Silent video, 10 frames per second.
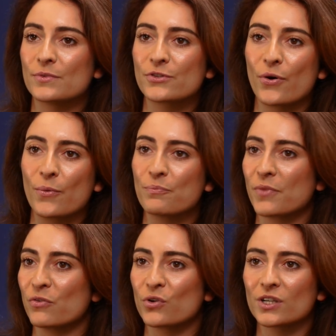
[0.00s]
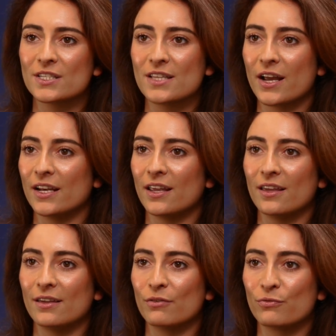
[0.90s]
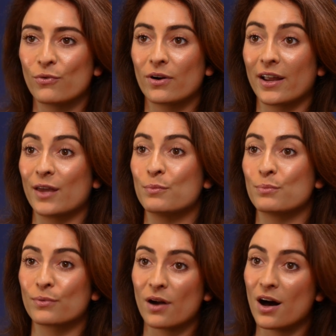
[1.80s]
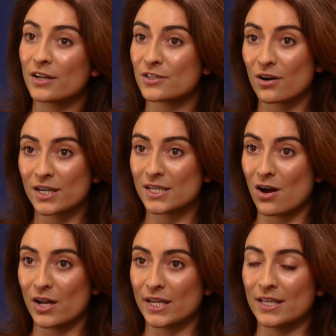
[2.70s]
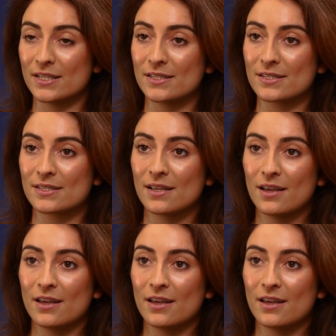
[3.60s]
So if you're designing for a broad target audience,